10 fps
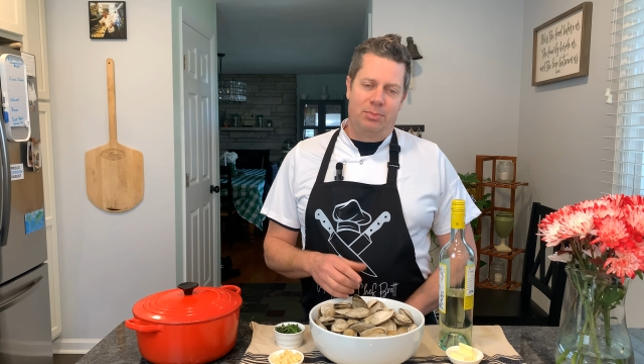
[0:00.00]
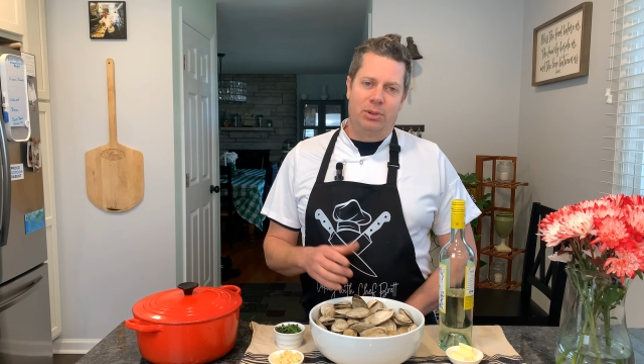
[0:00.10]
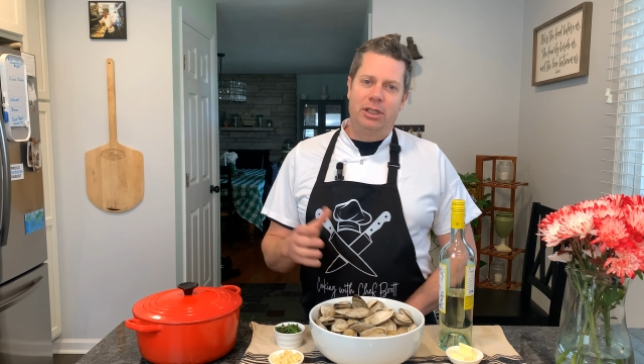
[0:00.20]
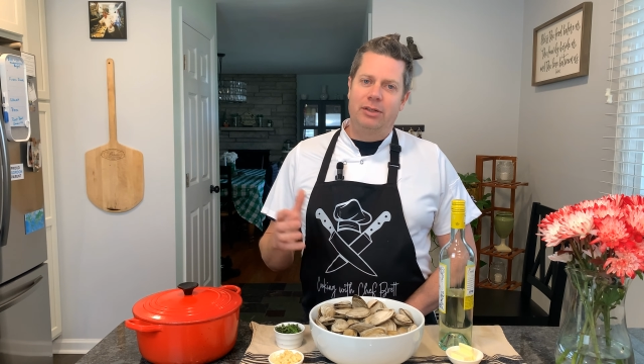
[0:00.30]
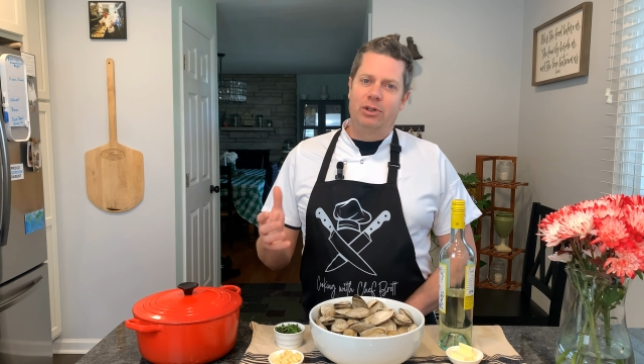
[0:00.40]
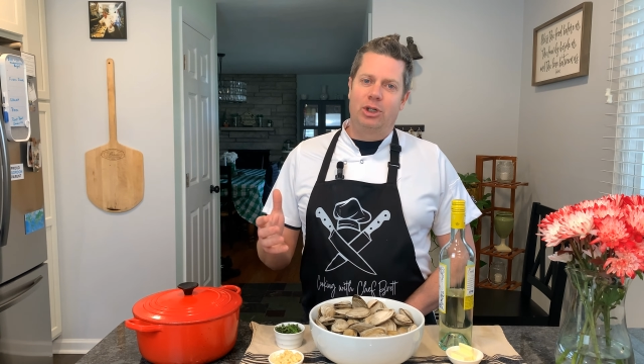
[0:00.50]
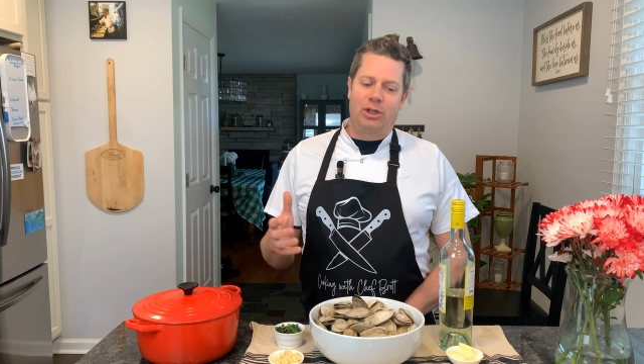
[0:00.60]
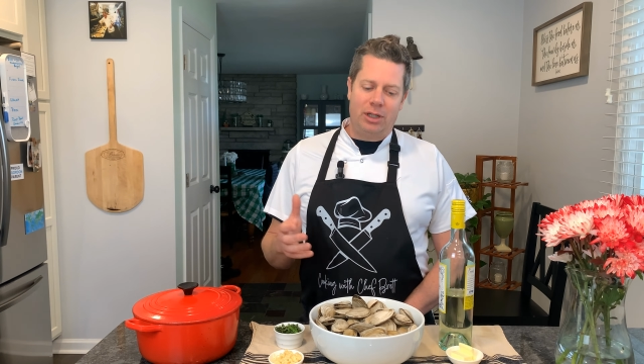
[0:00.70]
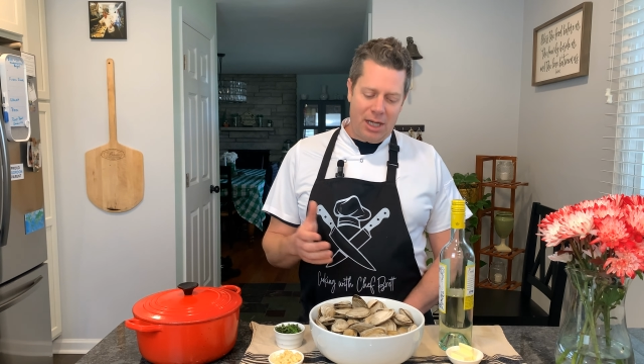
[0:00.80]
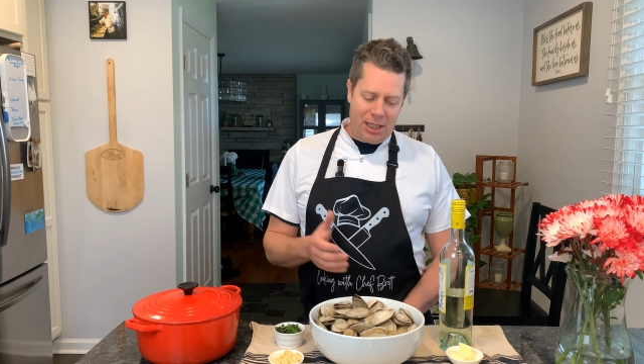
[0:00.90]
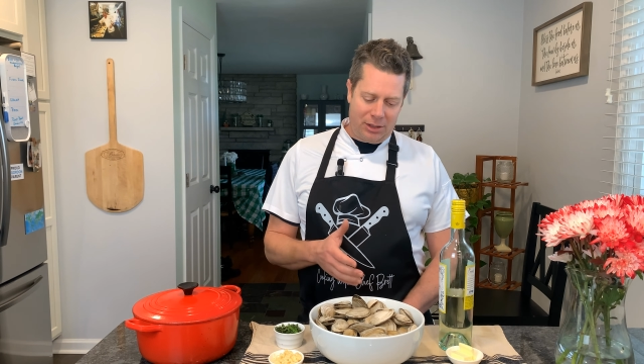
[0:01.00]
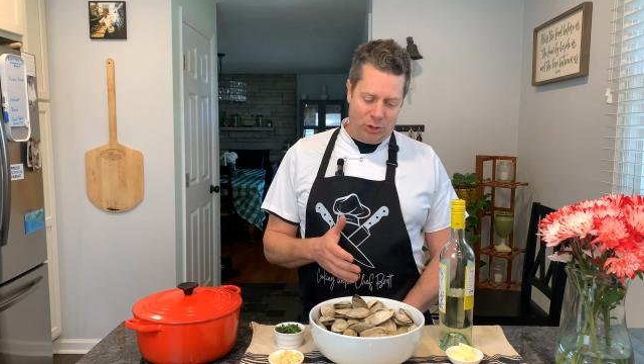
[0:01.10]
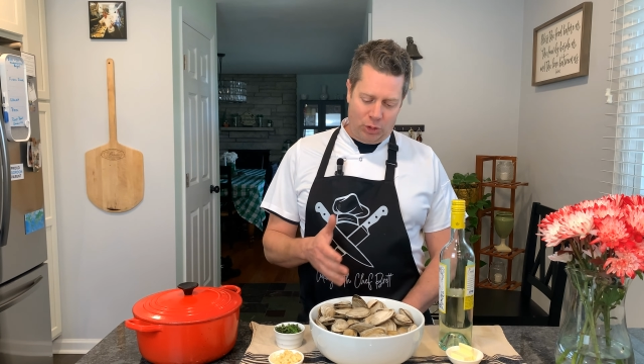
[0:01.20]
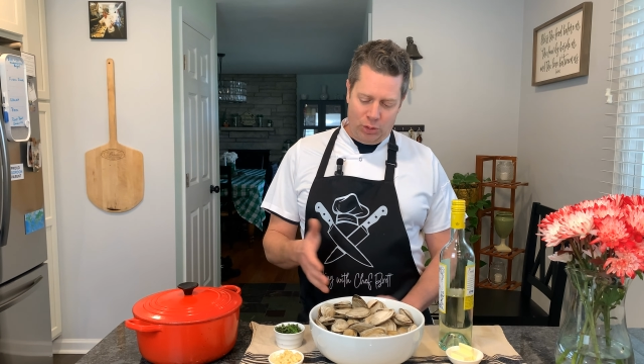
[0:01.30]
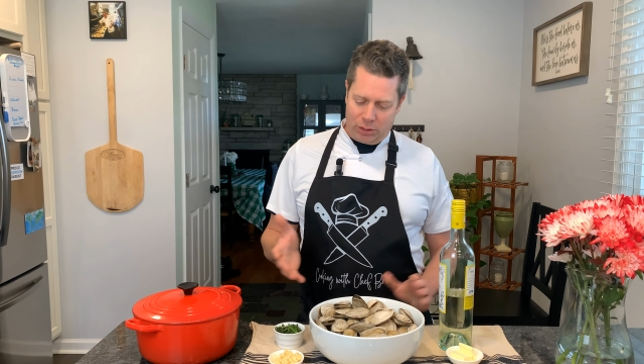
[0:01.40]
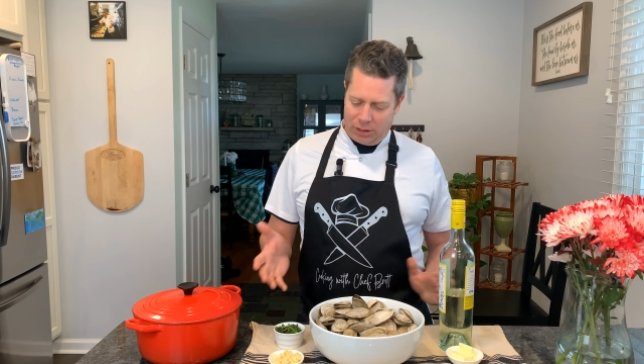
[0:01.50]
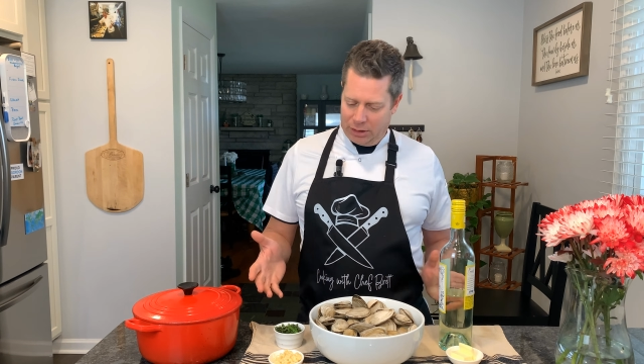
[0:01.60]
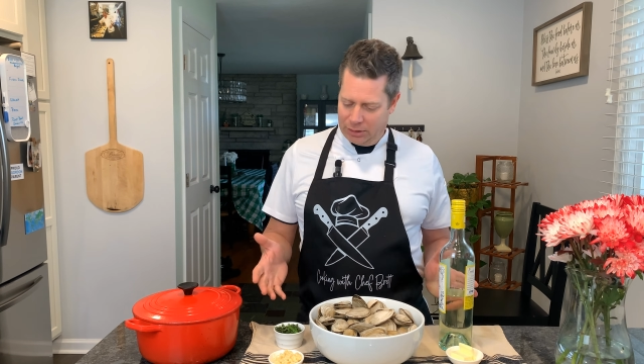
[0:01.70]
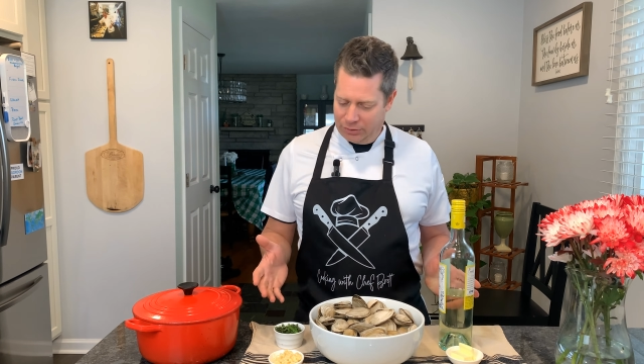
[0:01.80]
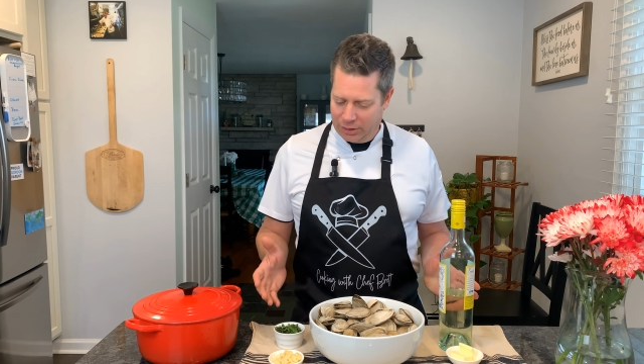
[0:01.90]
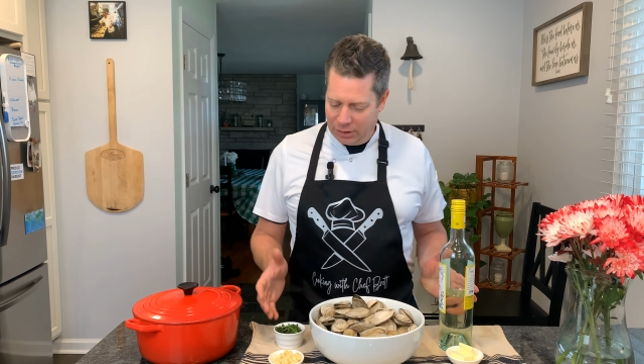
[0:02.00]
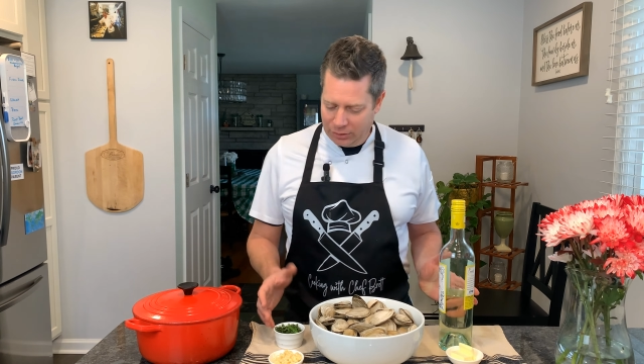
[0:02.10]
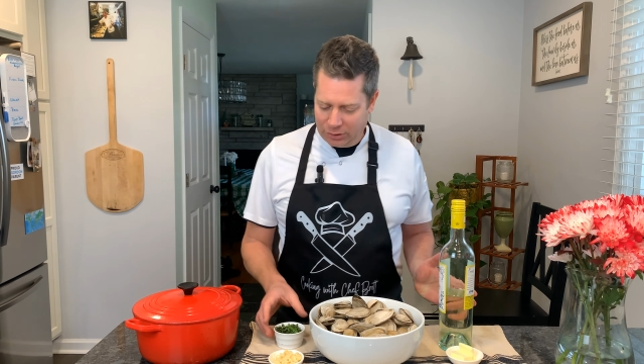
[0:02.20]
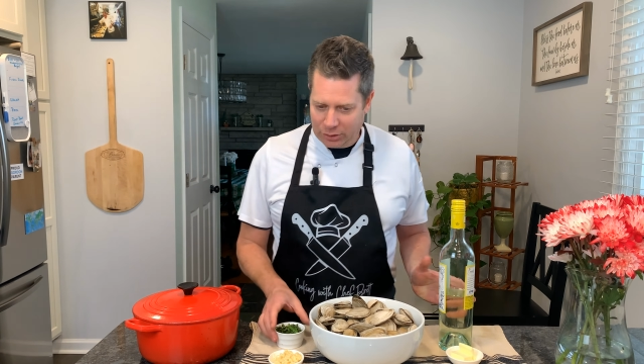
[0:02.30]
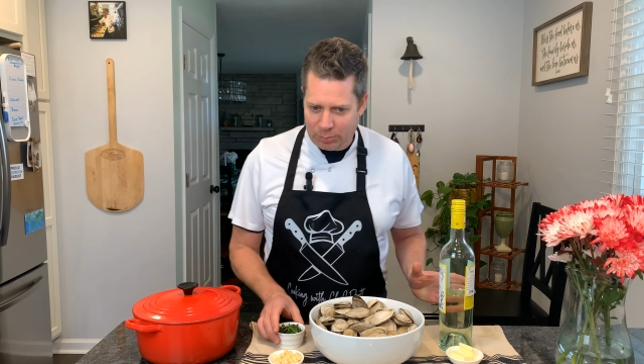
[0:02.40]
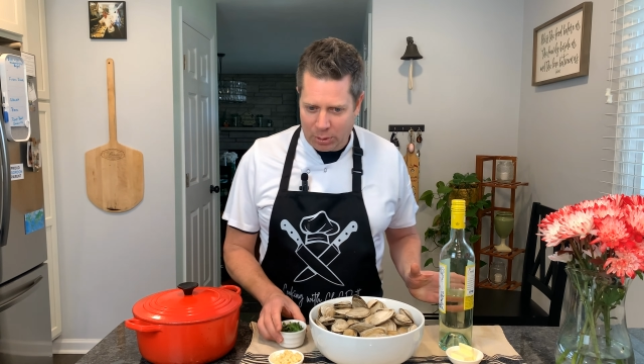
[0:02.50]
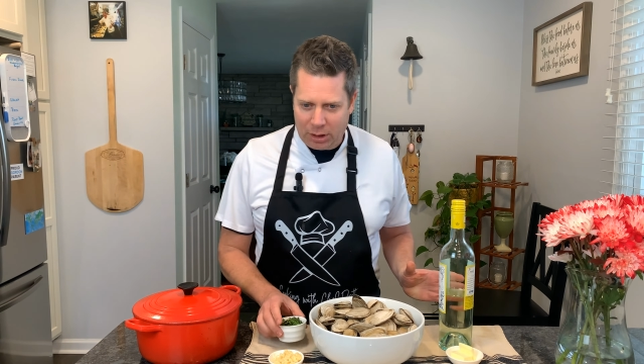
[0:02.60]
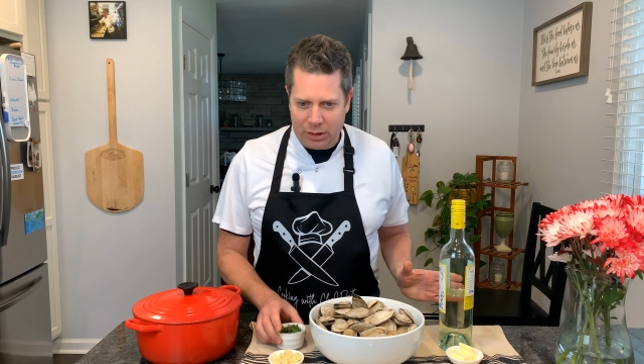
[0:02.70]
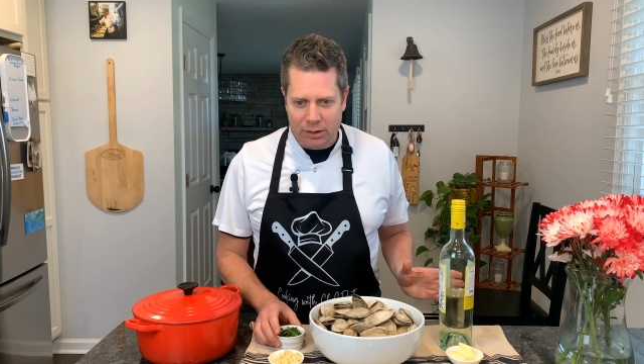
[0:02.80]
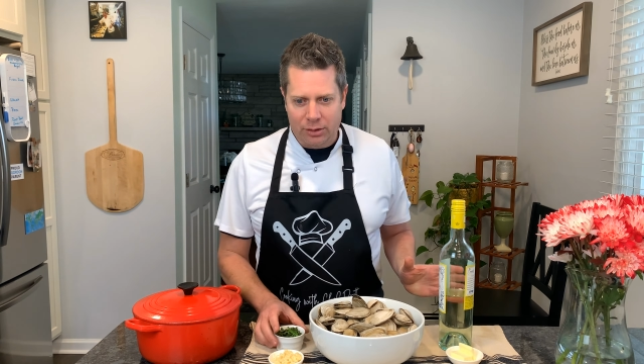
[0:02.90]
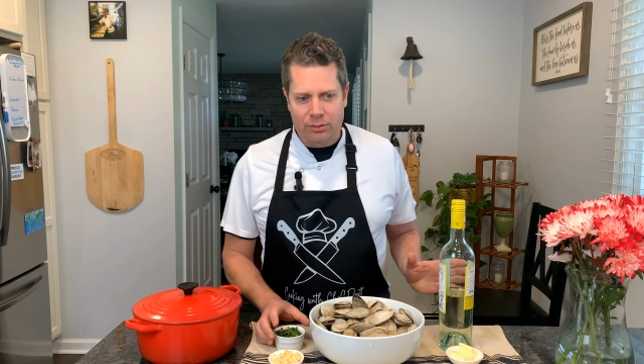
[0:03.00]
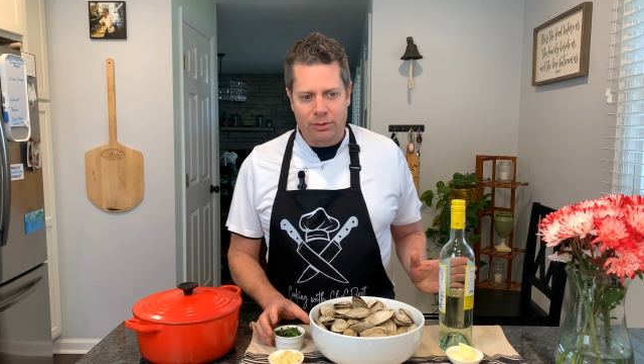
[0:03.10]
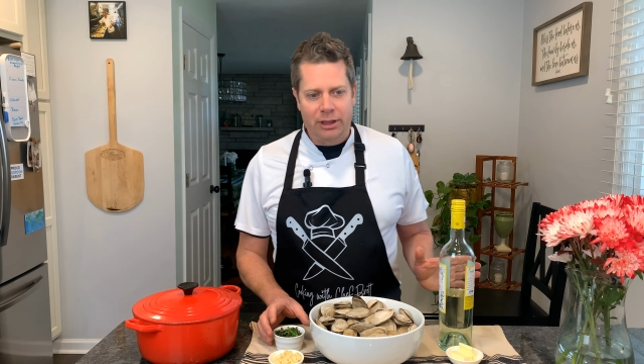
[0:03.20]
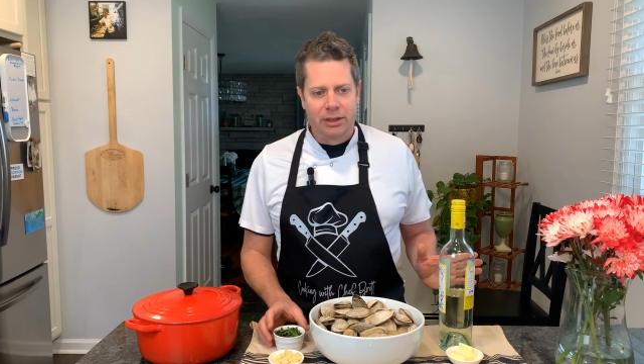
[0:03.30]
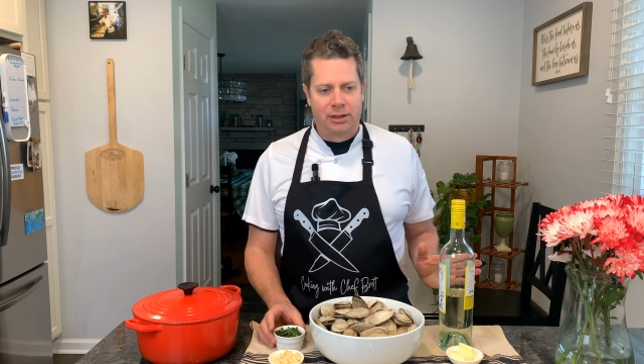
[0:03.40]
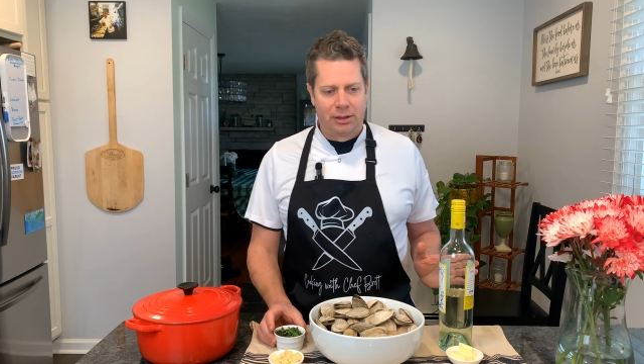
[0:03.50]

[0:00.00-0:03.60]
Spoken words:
Believe it or not, cooking is the easiest part of the three.